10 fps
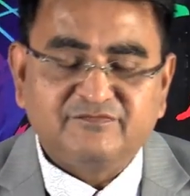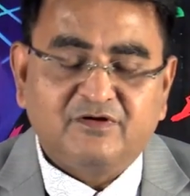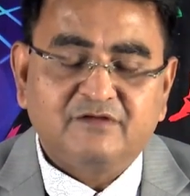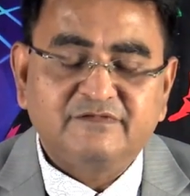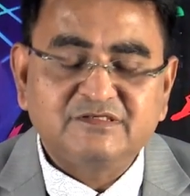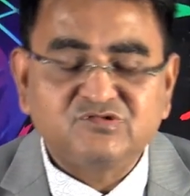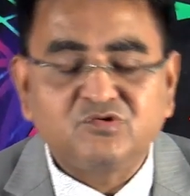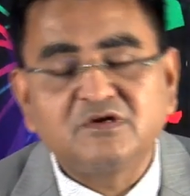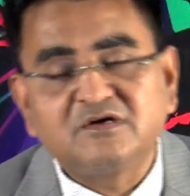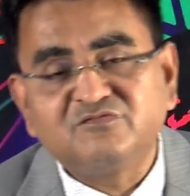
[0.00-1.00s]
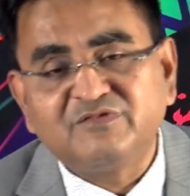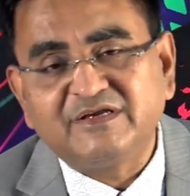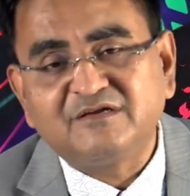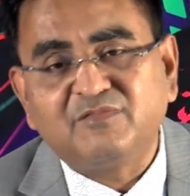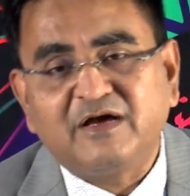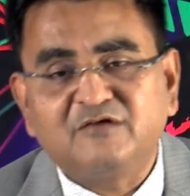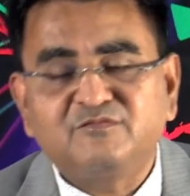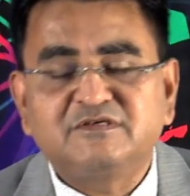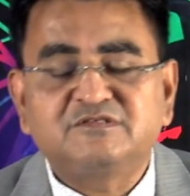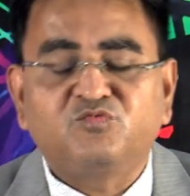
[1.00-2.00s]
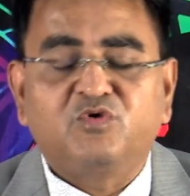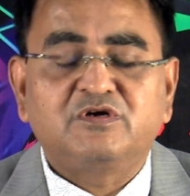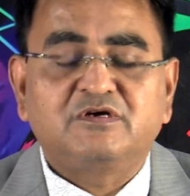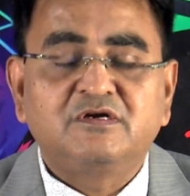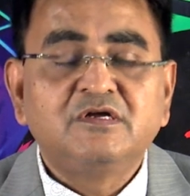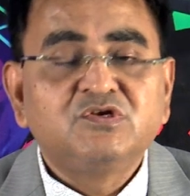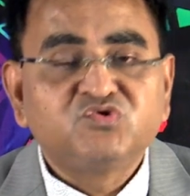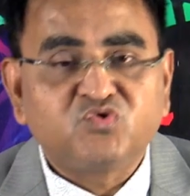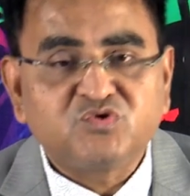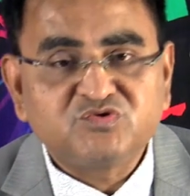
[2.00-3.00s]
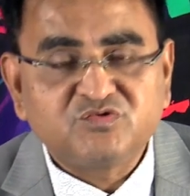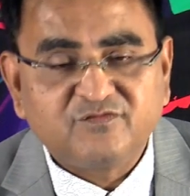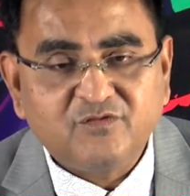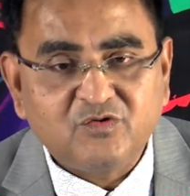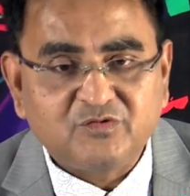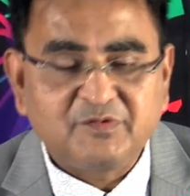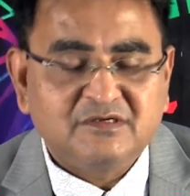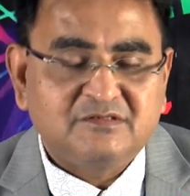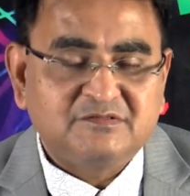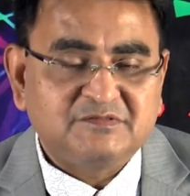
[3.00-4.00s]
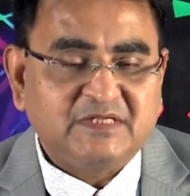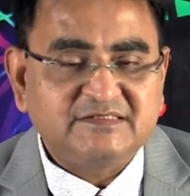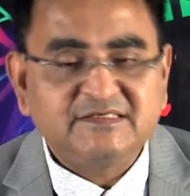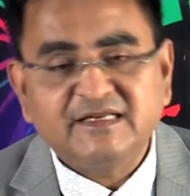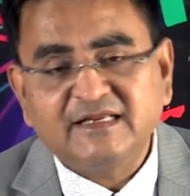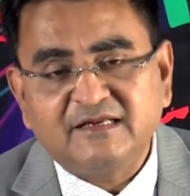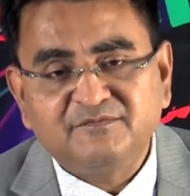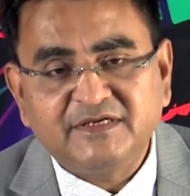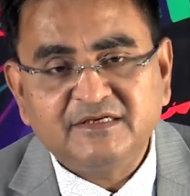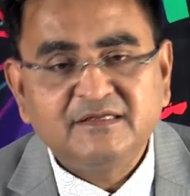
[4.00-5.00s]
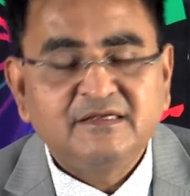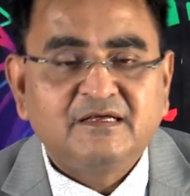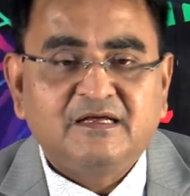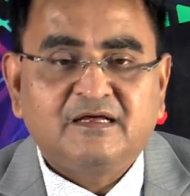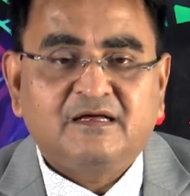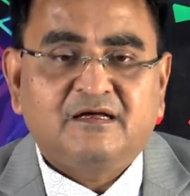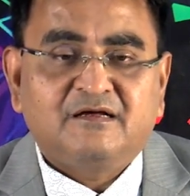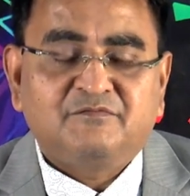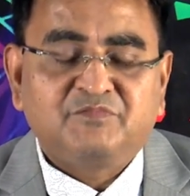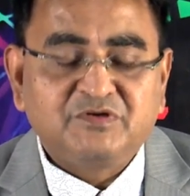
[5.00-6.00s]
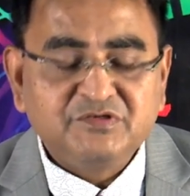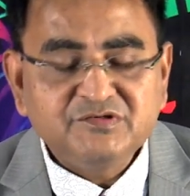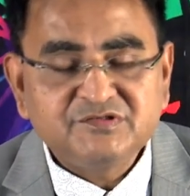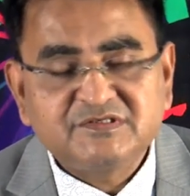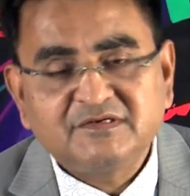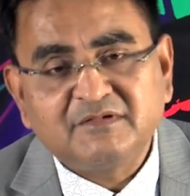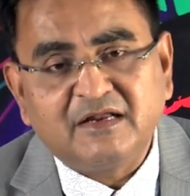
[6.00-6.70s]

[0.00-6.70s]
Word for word: involving solar, wind, biomass, water, so on and so forth. Uh, the acetylene had been uh, uh produced